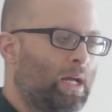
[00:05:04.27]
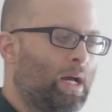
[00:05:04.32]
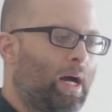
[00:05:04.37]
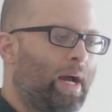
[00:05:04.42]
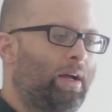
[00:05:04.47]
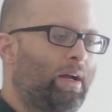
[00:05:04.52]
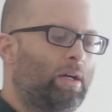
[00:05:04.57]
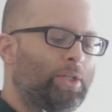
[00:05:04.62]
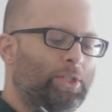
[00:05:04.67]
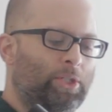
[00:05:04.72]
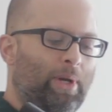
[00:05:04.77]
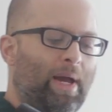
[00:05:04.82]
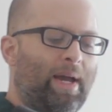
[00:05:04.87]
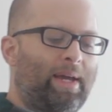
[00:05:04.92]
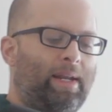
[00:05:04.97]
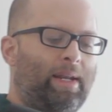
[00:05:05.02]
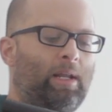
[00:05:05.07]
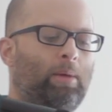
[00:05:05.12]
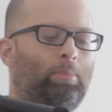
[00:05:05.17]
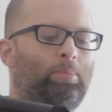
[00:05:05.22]
I also
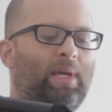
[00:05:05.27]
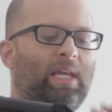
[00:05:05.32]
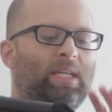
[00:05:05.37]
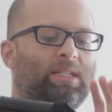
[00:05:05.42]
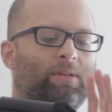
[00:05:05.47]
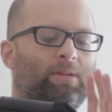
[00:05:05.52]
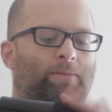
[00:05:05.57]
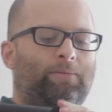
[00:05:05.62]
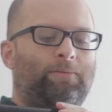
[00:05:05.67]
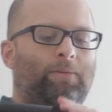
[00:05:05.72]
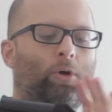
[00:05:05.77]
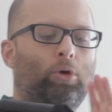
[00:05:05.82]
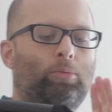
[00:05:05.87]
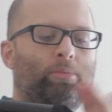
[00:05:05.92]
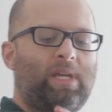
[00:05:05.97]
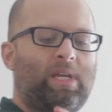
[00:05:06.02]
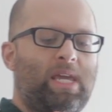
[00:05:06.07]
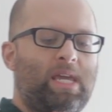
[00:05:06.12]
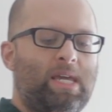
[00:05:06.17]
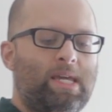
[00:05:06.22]
added a piece of
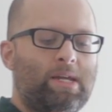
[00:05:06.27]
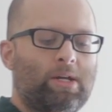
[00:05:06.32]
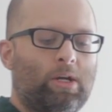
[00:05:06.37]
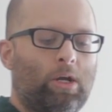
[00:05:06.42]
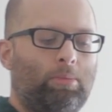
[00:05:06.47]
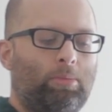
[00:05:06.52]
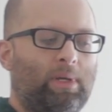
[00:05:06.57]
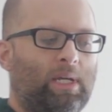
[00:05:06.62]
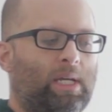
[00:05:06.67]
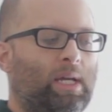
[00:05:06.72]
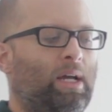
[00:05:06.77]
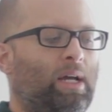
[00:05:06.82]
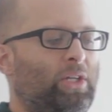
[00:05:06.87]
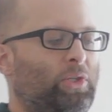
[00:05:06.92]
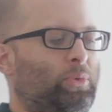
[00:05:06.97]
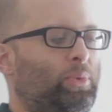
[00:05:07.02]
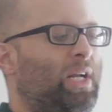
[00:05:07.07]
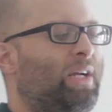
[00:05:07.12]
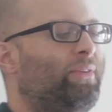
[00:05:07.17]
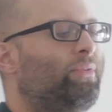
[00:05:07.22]
foam here
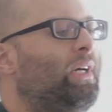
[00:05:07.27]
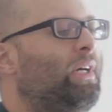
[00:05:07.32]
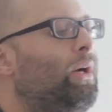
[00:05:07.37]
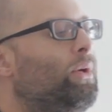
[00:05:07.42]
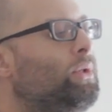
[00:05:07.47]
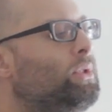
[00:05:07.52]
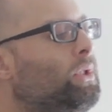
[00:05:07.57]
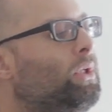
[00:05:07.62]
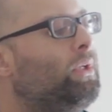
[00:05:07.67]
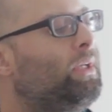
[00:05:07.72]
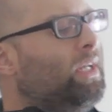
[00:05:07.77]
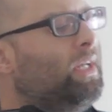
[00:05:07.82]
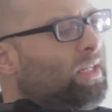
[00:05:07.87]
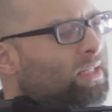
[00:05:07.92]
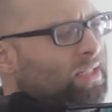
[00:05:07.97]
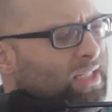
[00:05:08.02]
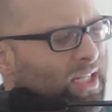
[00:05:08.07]
because whenever I was looking